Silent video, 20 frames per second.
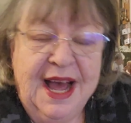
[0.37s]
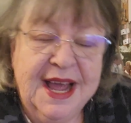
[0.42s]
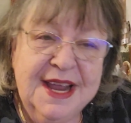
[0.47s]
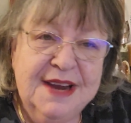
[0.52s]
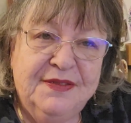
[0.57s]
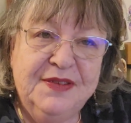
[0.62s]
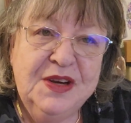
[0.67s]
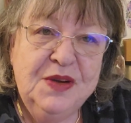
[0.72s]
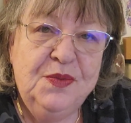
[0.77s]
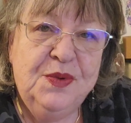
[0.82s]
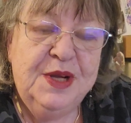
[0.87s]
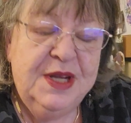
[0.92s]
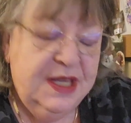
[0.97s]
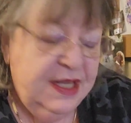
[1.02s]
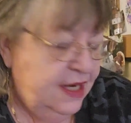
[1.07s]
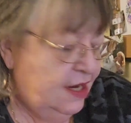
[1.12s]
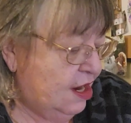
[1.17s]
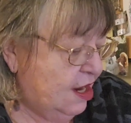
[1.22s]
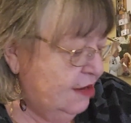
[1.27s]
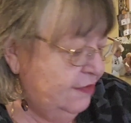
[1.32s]
Hi
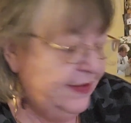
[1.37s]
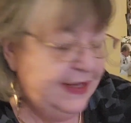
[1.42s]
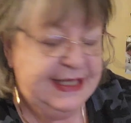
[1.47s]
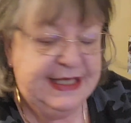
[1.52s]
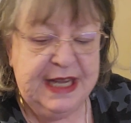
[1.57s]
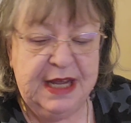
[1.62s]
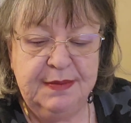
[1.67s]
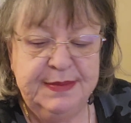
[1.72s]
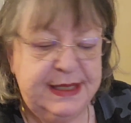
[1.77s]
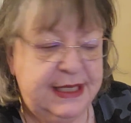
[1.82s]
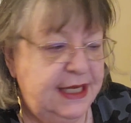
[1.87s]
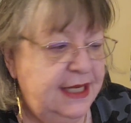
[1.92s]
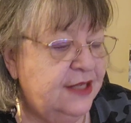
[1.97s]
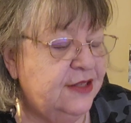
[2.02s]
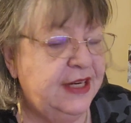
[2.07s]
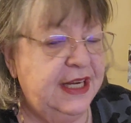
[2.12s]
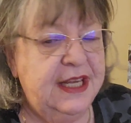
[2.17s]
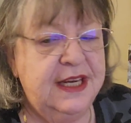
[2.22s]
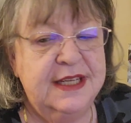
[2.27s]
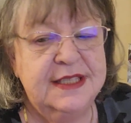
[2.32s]
everyone, RV Debs
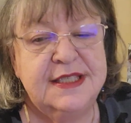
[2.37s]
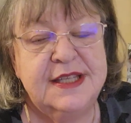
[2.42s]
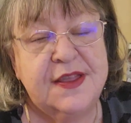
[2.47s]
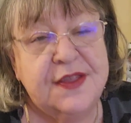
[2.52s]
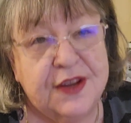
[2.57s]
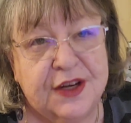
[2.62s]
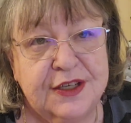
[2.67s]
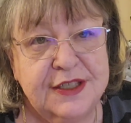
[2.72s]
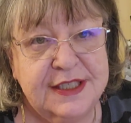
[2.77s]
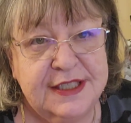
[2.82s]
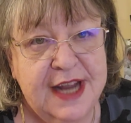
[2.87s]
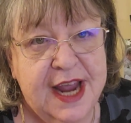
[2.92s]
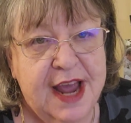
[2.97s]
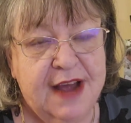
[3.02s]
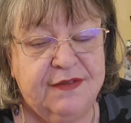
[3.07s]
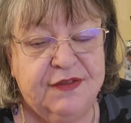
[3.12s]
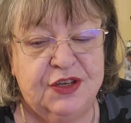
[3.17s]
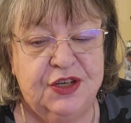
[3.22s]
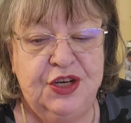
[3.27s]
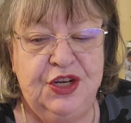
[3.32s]
here. It is Thursday
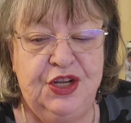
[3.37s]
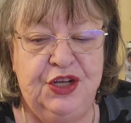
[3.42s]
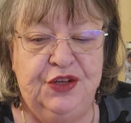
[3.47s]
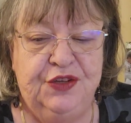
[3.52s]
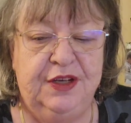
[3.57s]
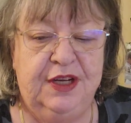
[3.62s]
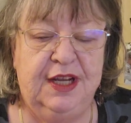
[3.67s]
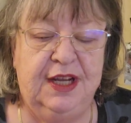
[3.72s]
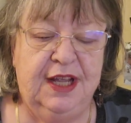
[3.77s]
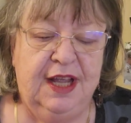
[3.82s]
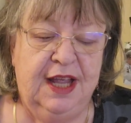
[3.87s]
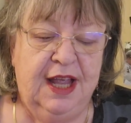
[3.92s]
afternoon.